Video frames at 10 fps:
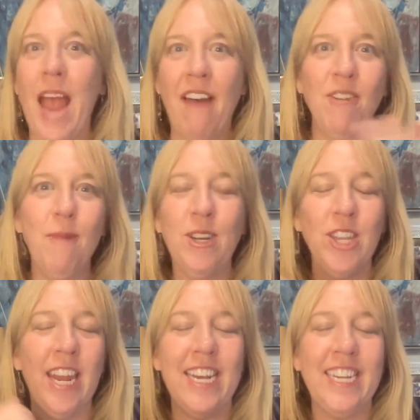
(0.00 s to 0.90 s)
haven't
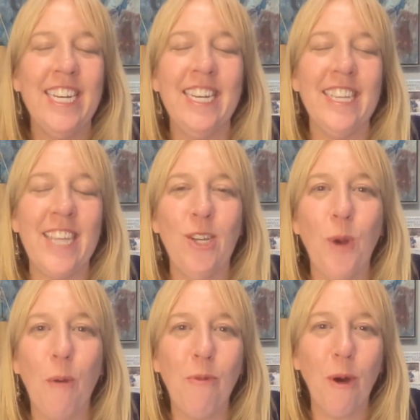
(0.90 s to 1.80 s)
mentioned that I didn't set
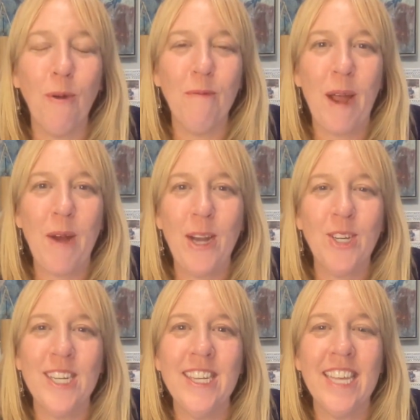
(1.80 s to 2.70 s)
you up for with my
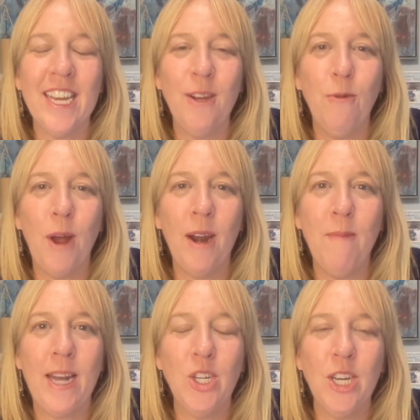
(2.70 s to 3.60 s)
questions that you want to
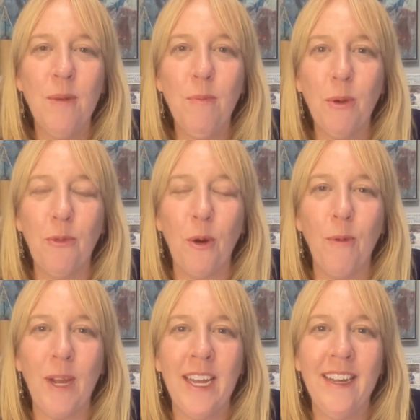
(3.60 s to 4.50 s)
mention before
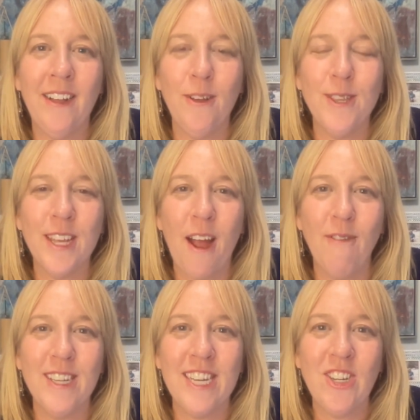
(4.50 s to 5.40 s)
we close the
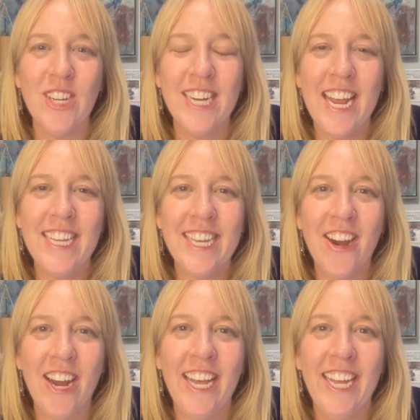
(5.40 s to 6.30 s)
conversation today, Sarah?